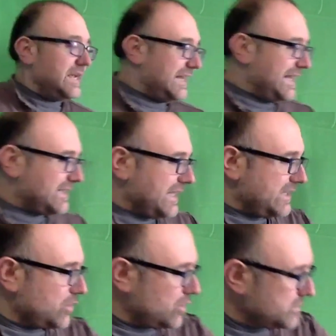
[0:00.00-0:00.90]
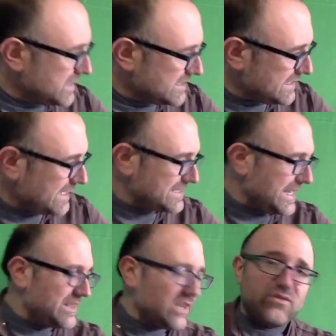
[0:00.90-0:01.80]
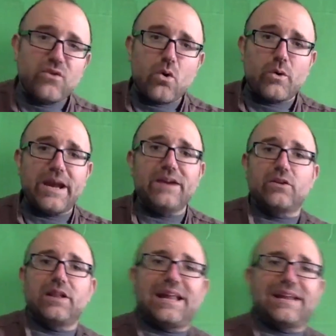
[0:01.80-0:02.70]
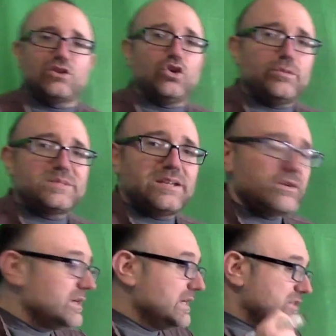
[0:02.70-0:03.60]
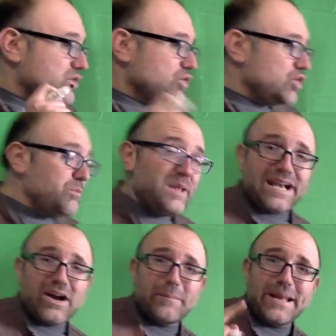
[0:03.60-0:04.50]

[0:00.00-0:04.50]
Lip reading: collect the like terms. The 6a and the 4a are the like terms here. So you become